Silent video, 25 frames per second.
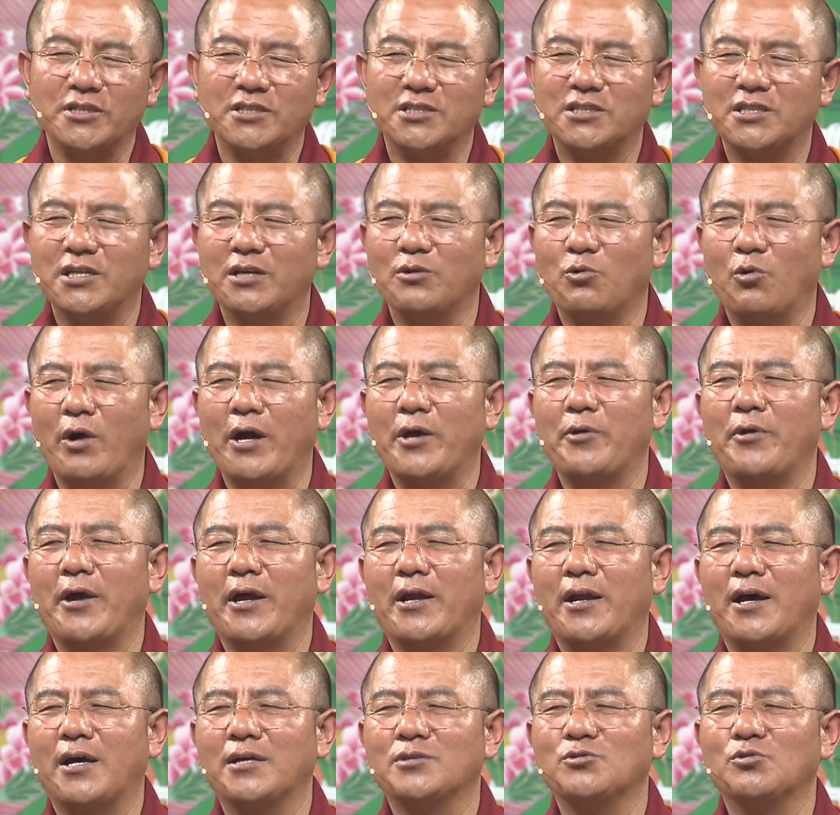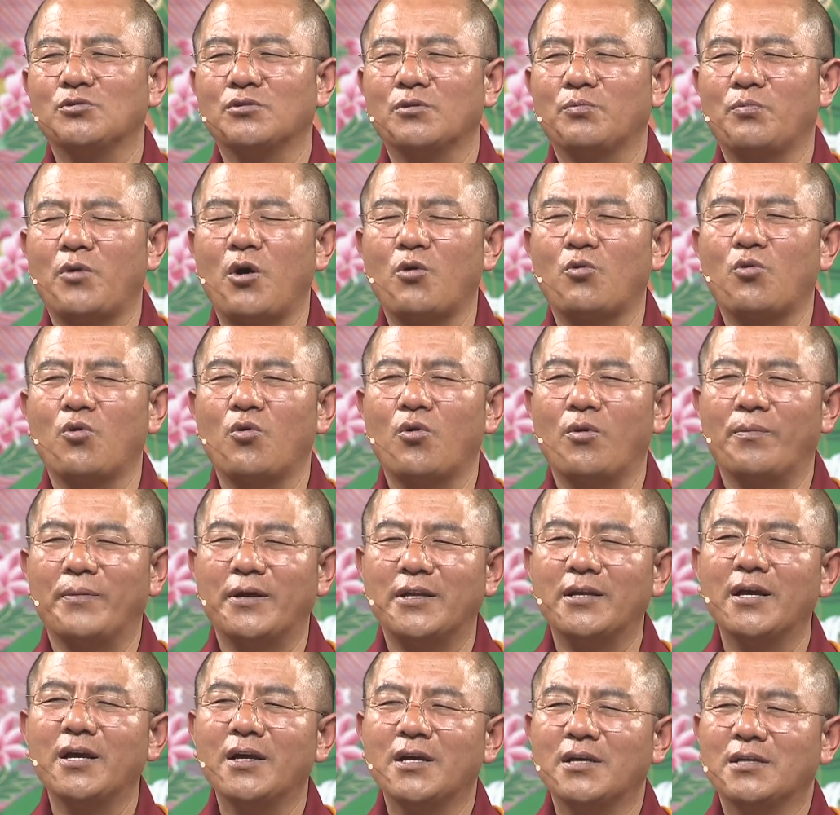At moments like these,
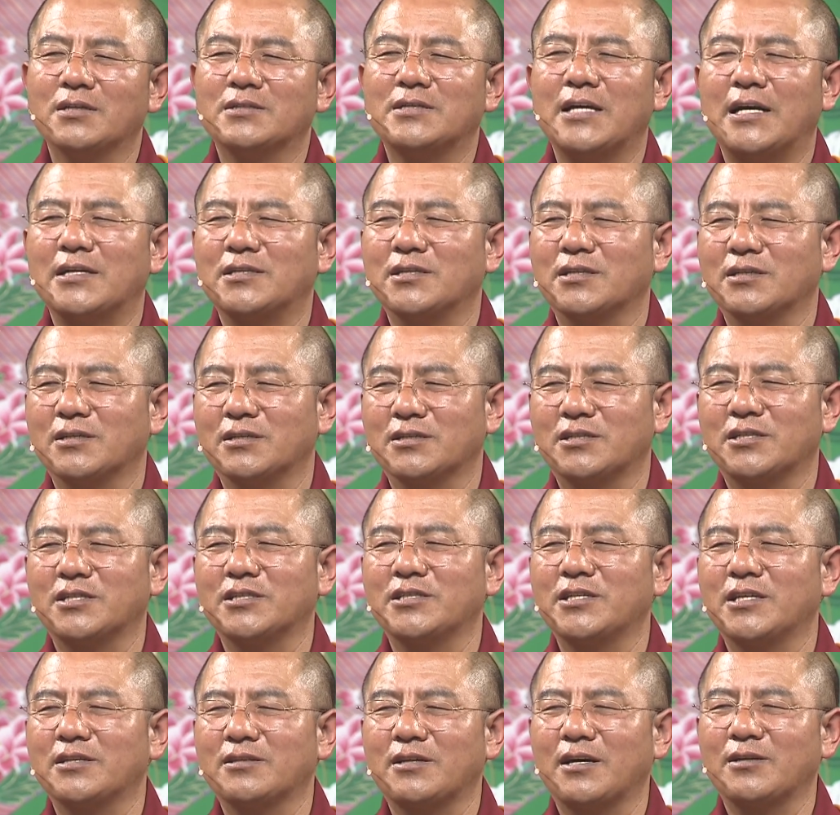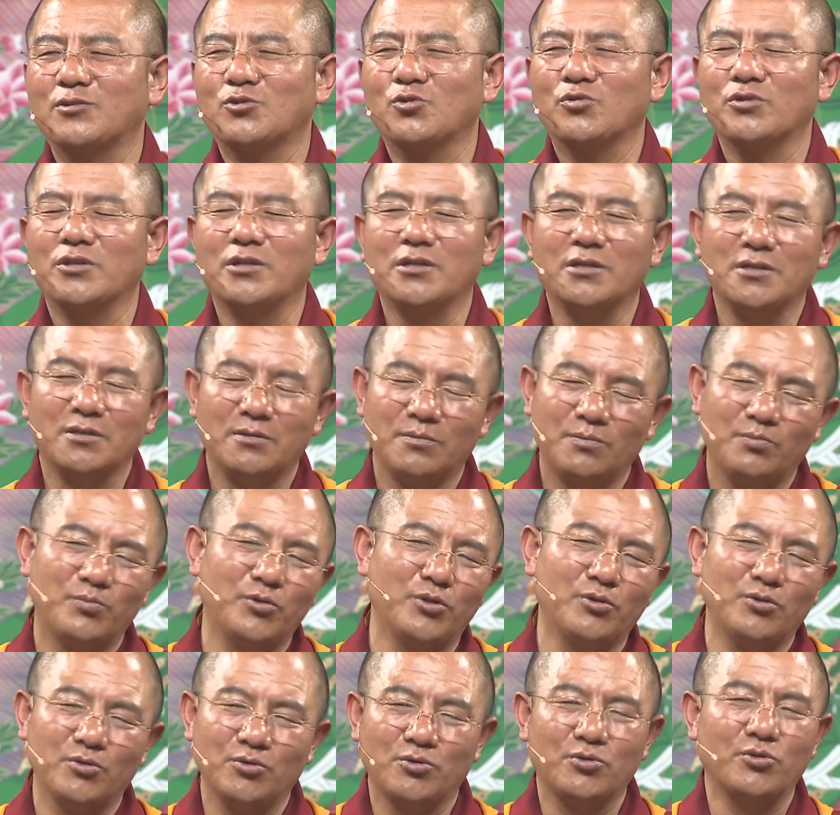the scarier the evil forces are,
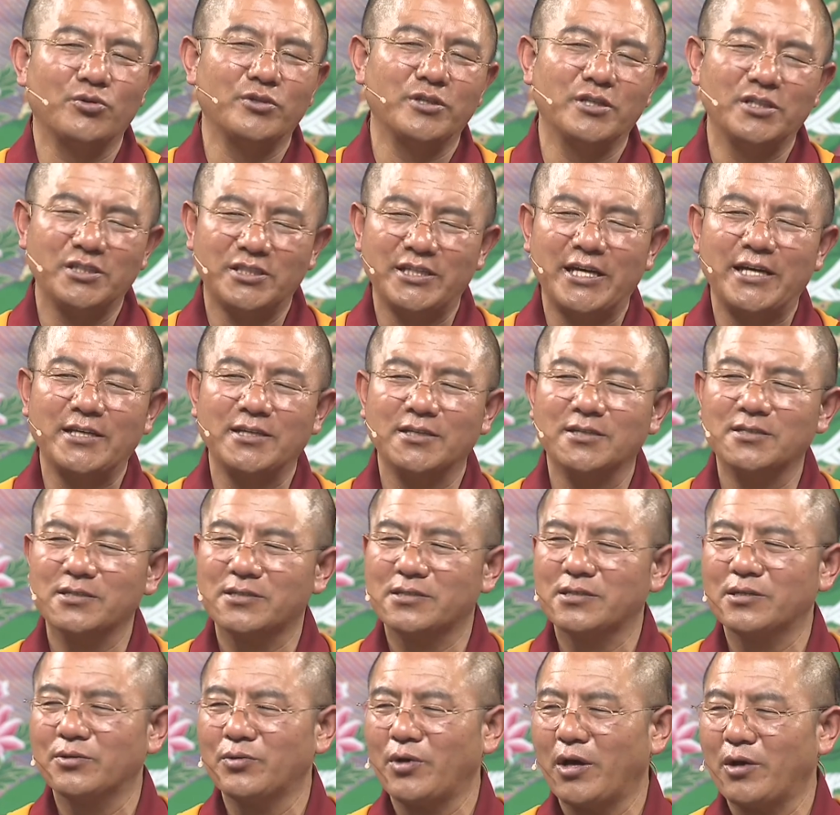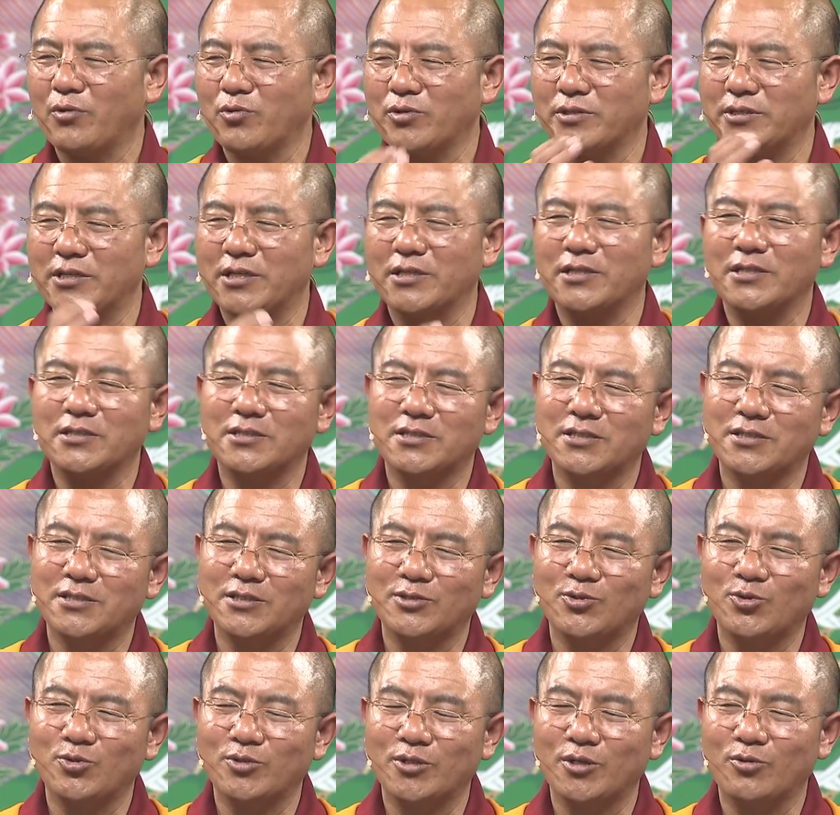the more sincerely we need to pray to
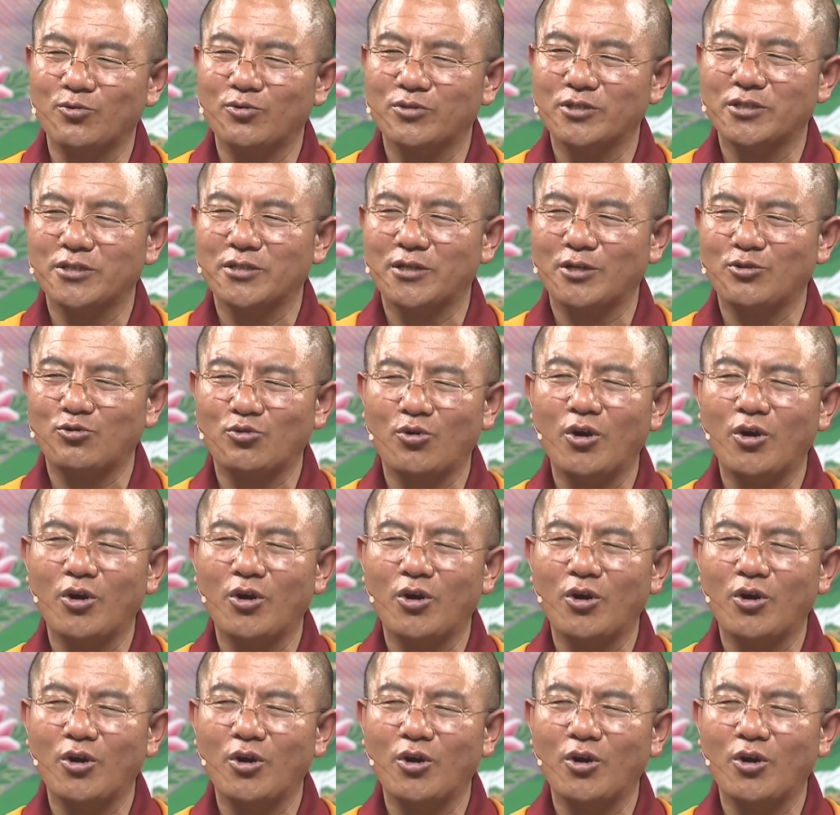Tara.